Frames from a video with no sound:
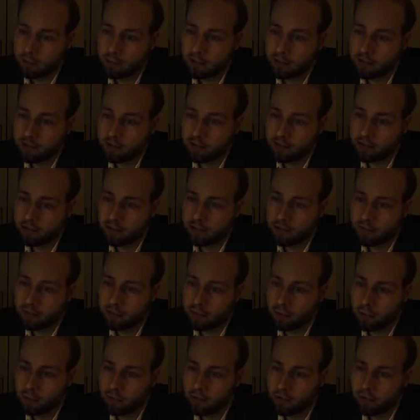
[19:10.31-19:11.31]
been the chief
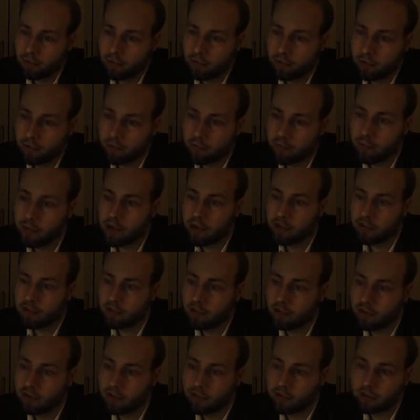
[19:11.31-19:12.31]
source of
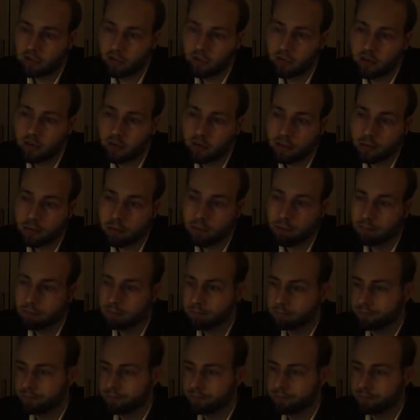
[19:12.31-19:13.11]
information concerning them.